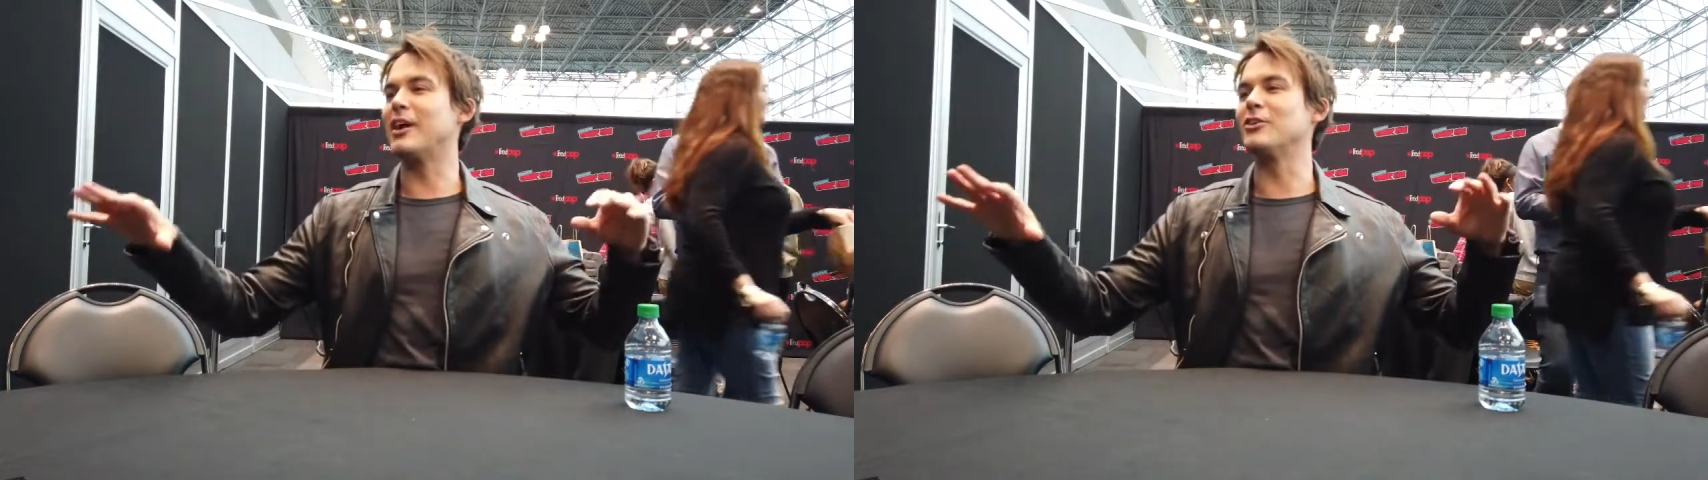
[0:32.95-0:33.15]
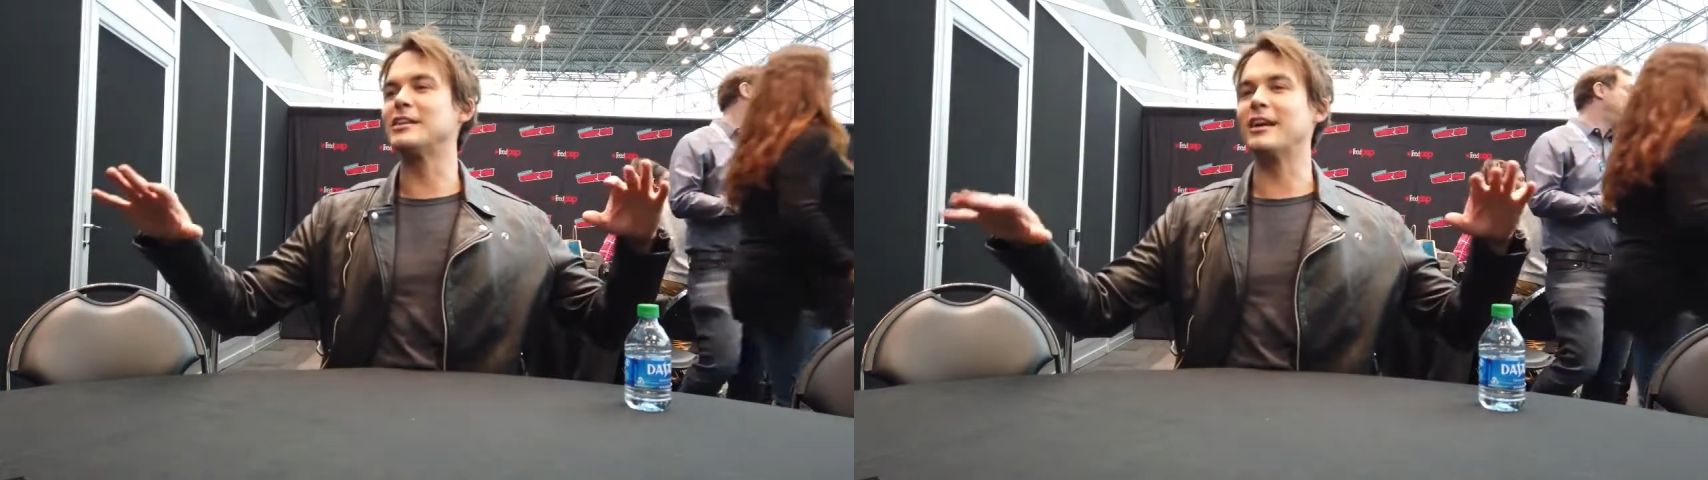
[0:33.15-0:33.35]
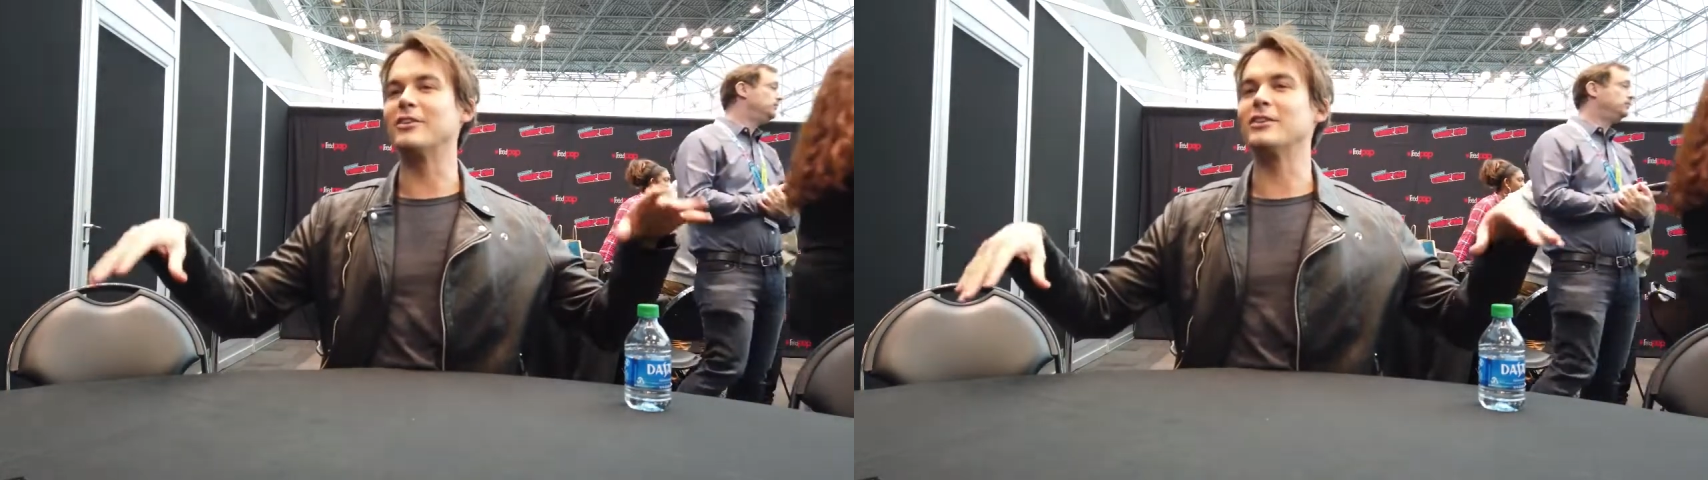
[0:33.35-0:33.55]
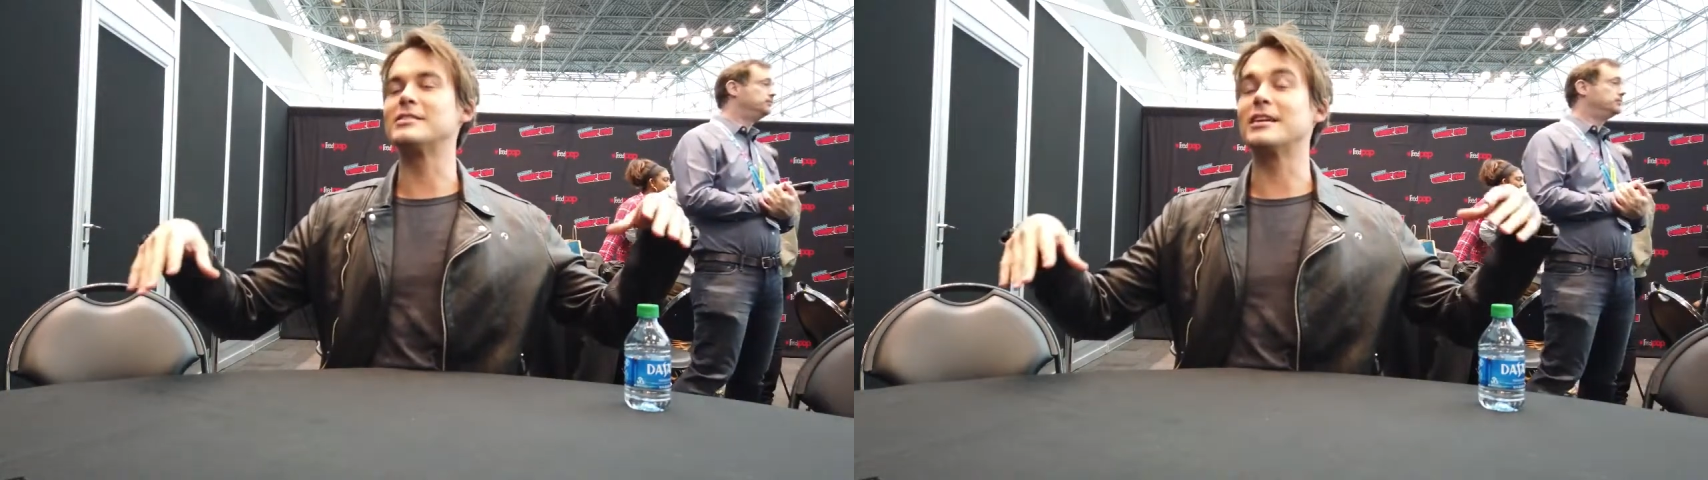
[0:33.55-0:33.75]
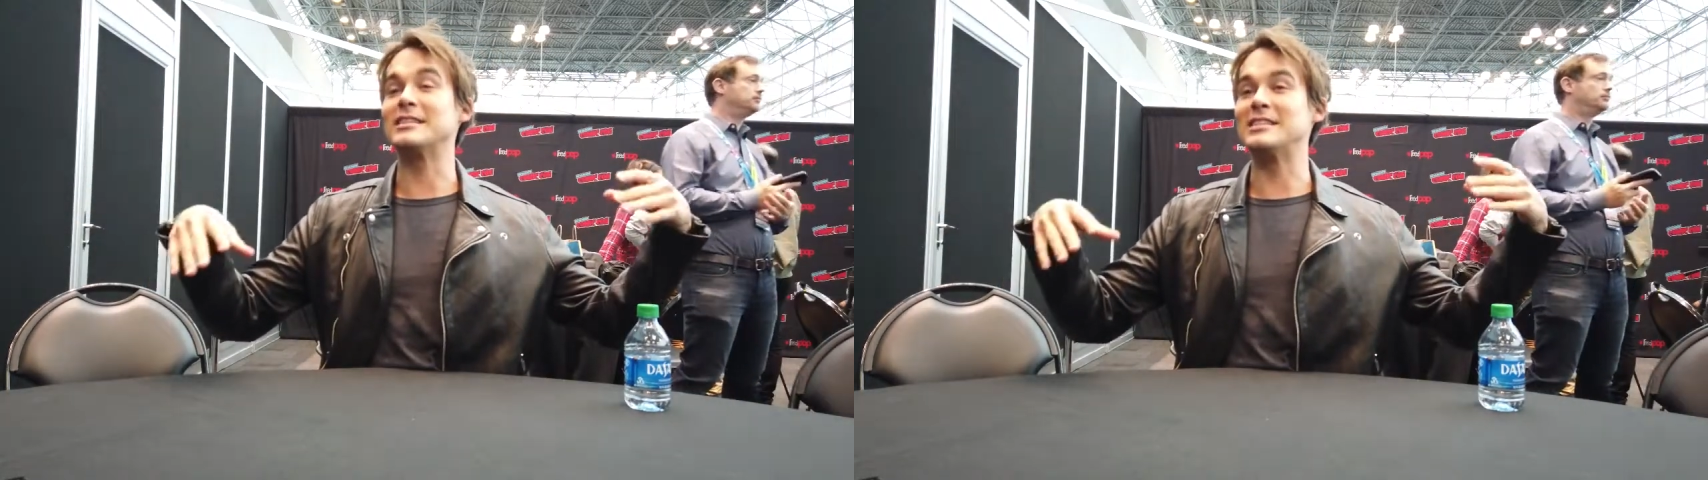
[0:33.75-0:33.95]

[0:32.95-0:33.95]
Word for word: All together, let's take a